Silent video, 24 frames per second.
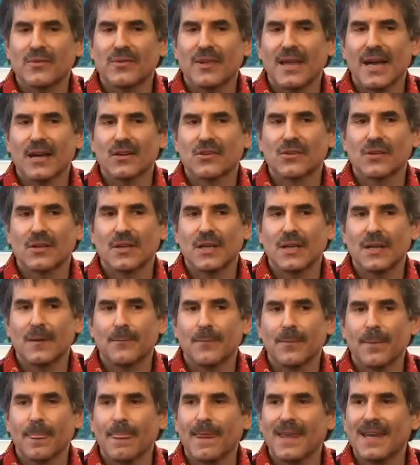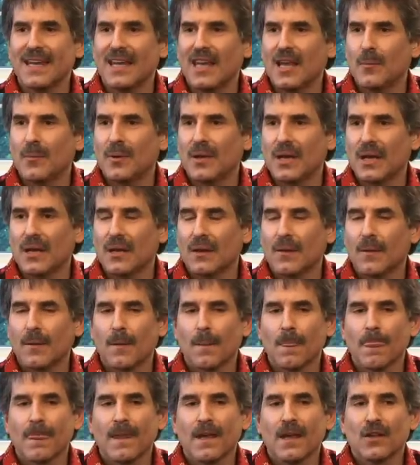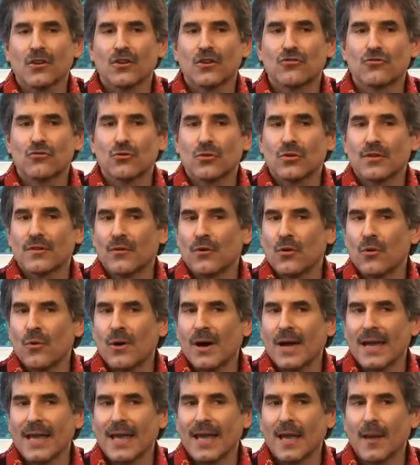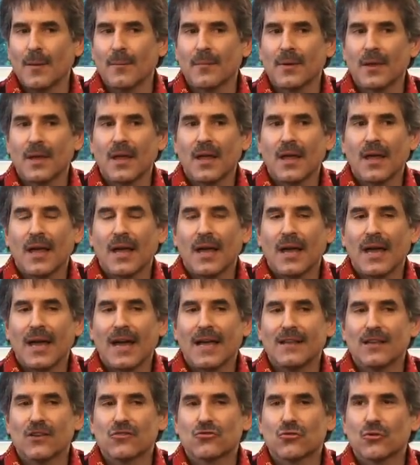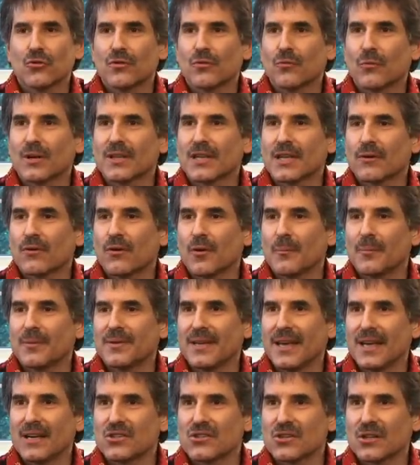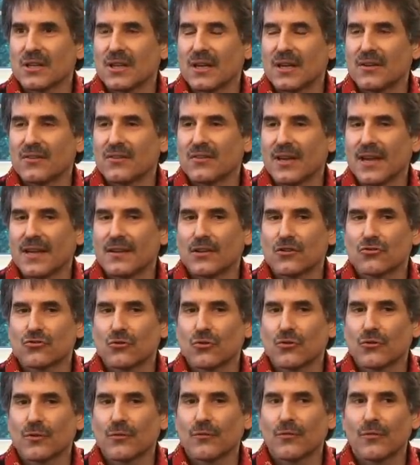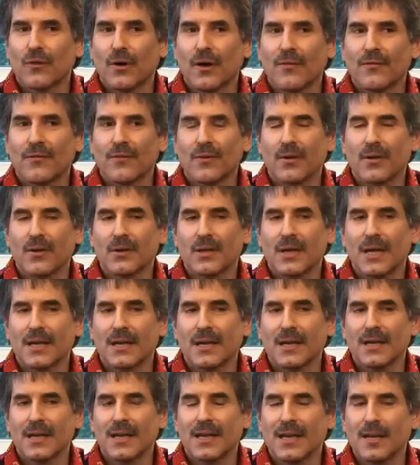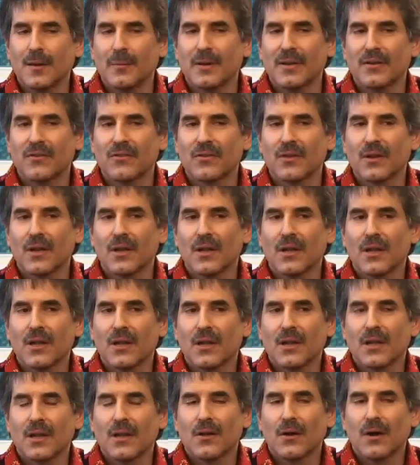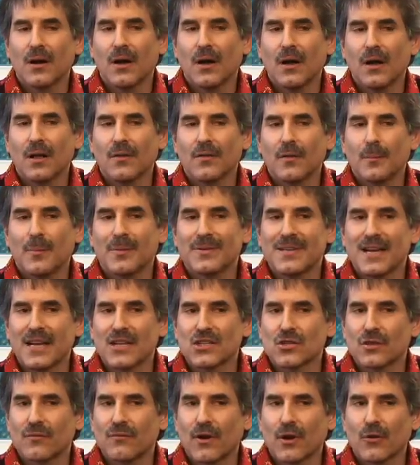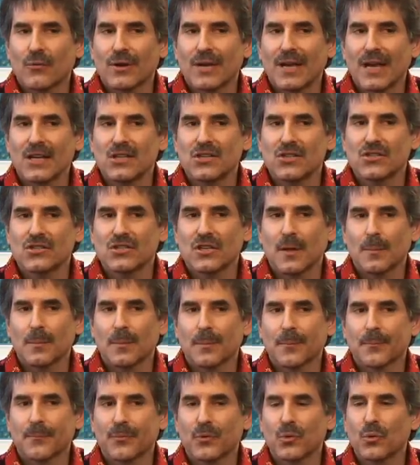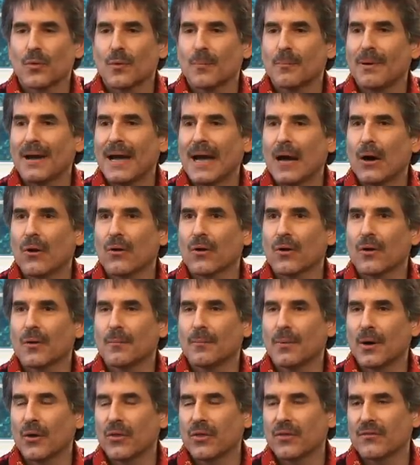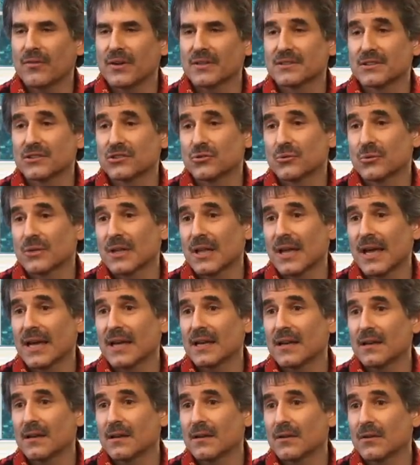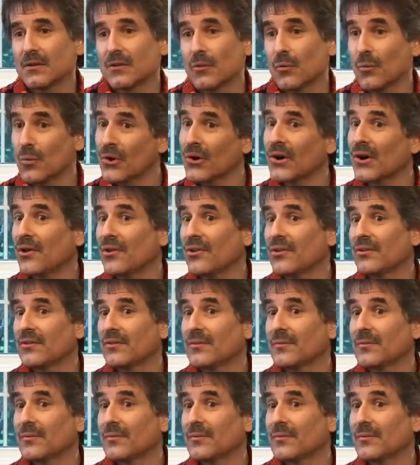is actually inhibiting the truth of who I am, and the truth of what their own potential is, and the truth and inhibits the potential of our relationship to empower both of us and to enlighten the world.